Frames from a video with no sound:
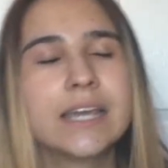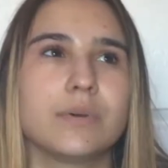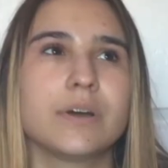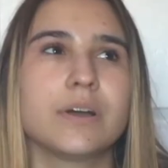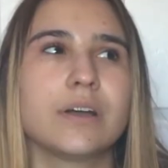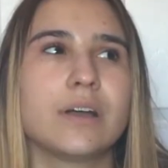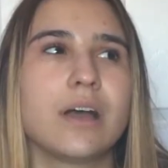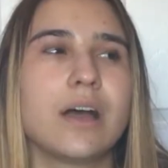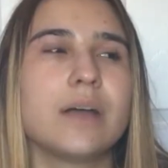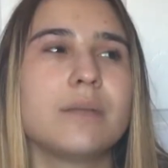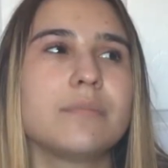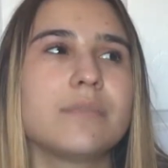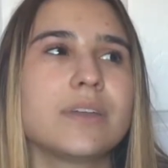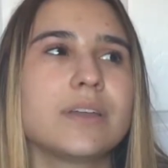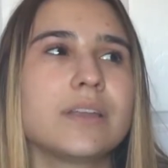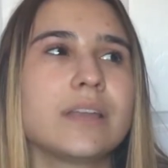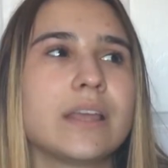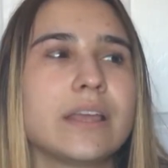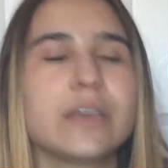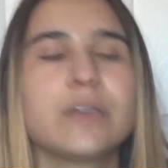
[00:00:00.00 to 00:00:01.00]
But I
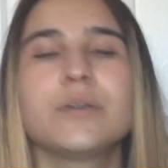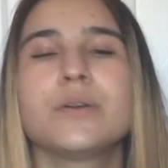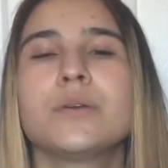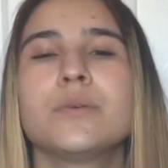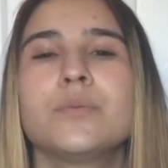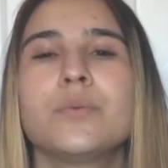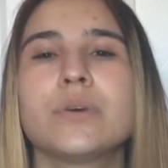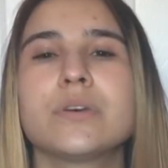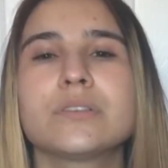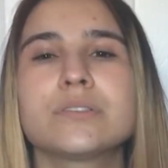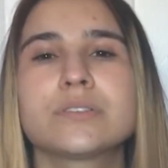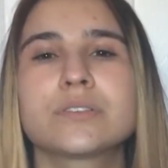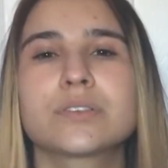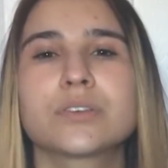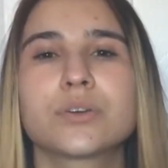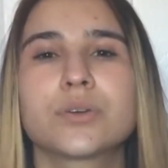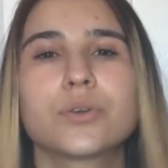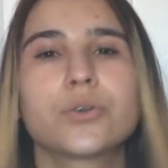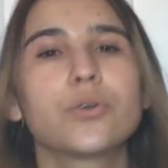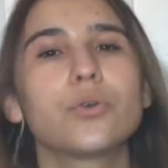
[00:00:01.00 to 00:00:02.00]
mean, it
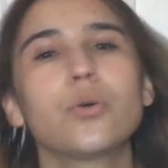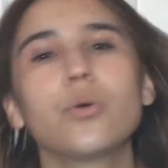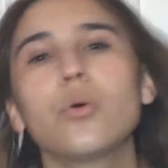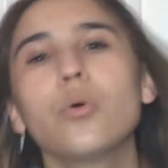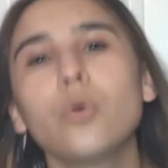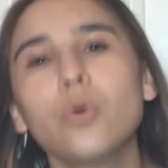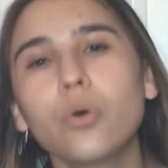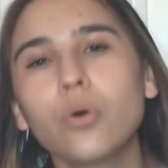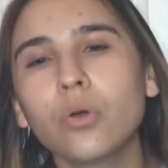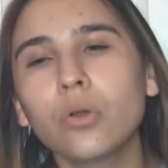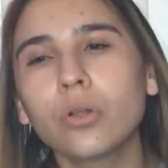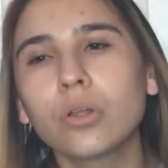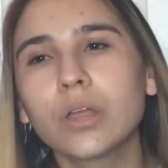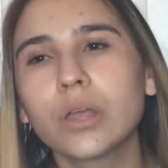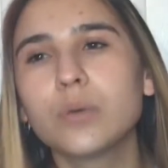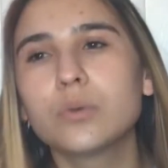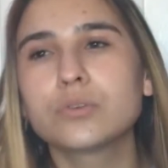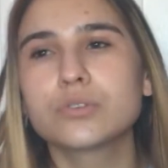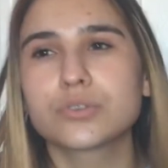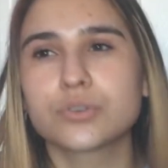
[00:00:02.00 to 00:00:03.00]
was cool.
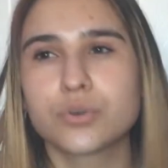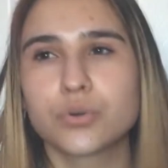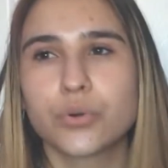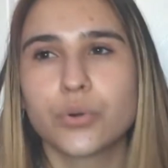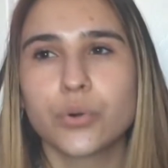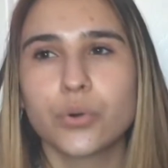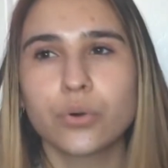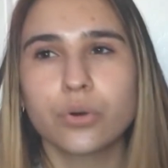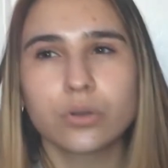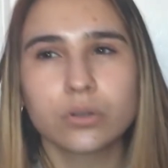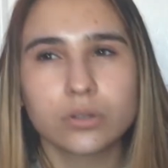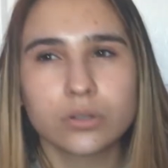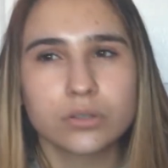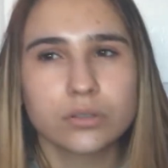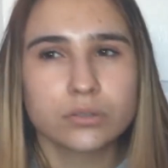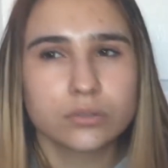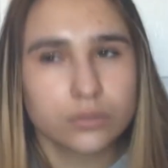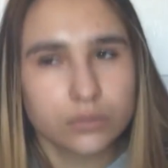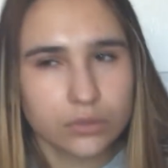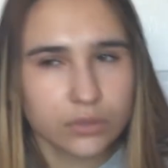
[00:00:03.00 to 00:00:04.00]
It was
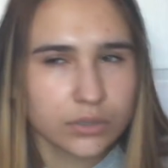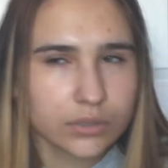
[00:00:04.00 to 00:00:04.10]
cool.